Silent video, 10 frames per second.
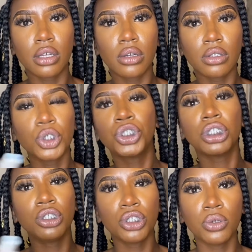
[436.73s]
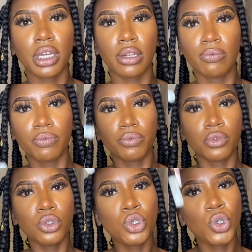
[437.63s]
You shouldn't do it.
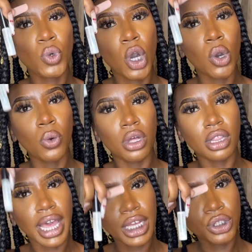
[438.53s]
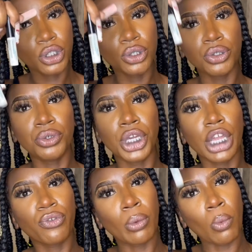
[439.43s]
Duo Lash Glue you can get
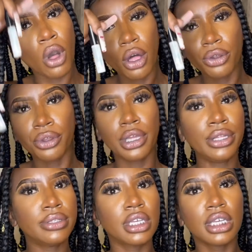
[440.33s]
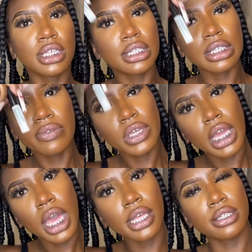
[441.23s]
from Walgreens,
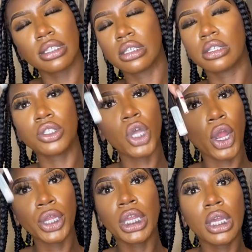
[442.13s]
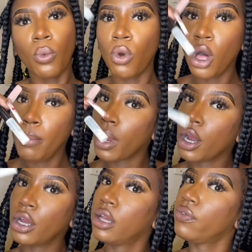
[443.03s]
CVS, Target,
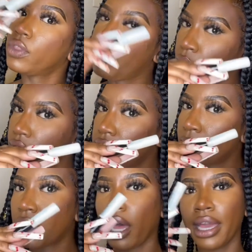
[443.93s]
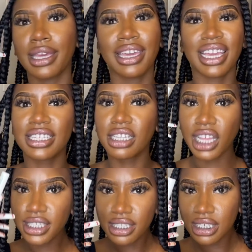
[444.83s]
Walmart, the beauty supply. It's
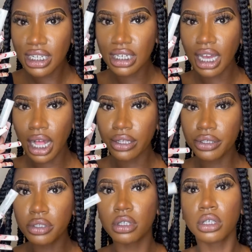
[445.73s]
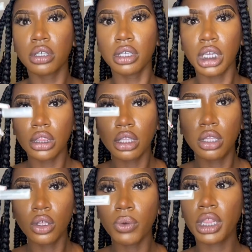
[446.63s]
less than $10. Get the
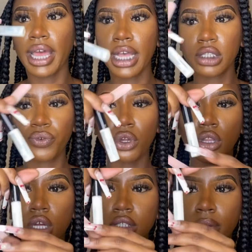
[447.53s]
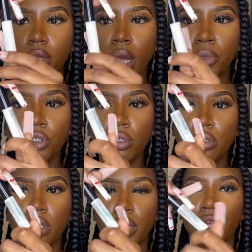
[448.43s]
glue. It lasts for a long time. Look how much glue's
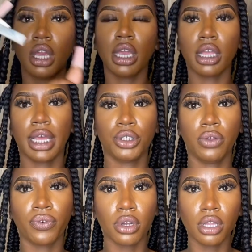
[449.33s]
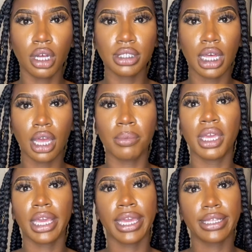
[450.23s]
in here. It lasts you for a long time.
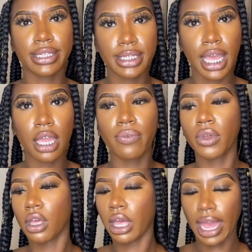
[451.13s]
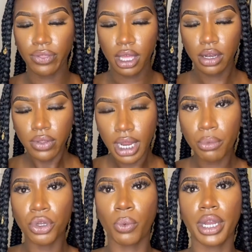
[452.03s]
It's safe. At the end of the night, when
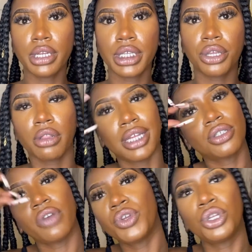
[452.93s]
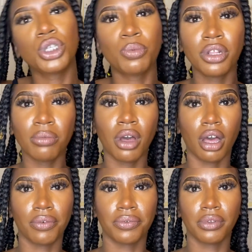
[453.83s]
you're ready to take your lashes off, you can just pull them
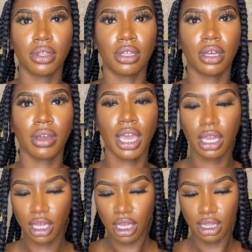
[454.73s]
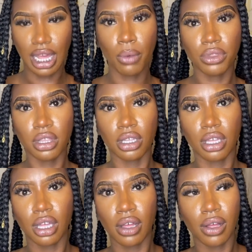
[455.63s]
off, okay? Not with the
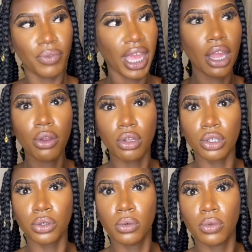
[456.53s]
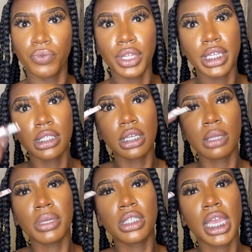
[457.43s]
hair glue. It's gonna
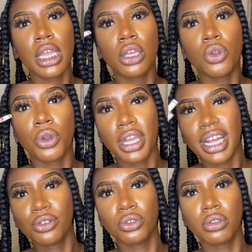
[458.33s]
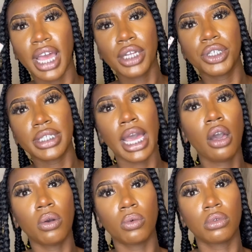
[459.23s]
be taking your natural lashes
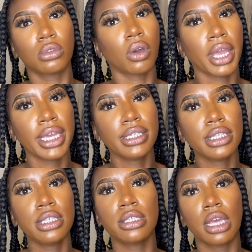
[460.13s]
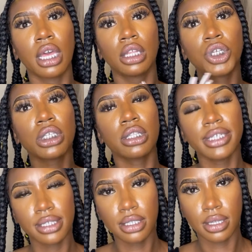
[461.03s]
out, okay, sis? Just
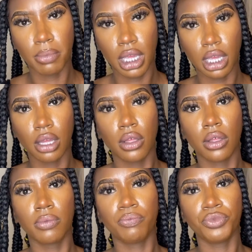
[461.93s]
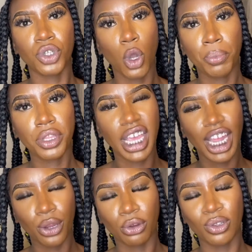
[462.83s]
listen to me. Don't put the
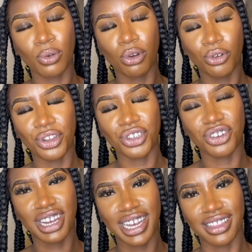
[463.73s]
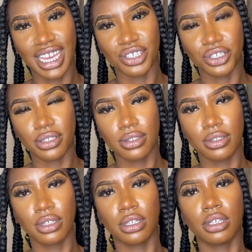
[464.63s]
hair glue on your eyelashes.
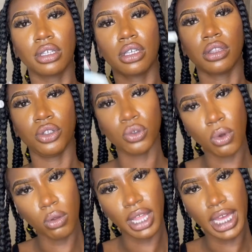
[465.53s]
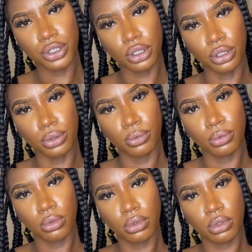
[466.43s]
The Duo Lash Glue.
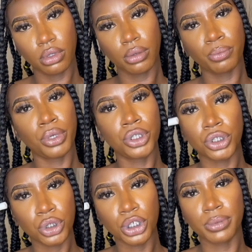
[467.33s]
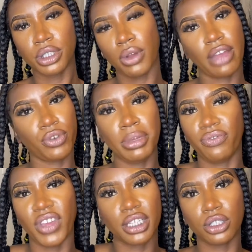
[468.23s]
Put your strips. They don't have to be
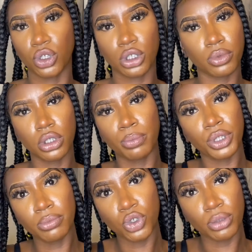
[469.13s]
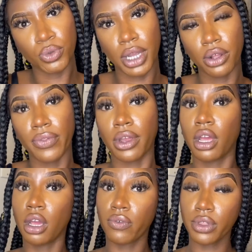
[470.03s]
fancy strips. You can put them strips right on there.
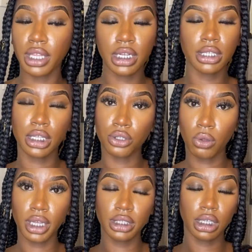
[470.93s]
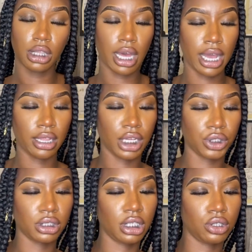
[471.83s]
For the ladies that don't like to get the eyelash
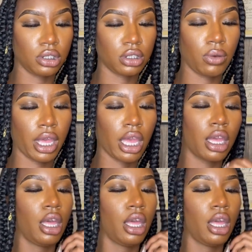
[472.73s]
extensions, okay?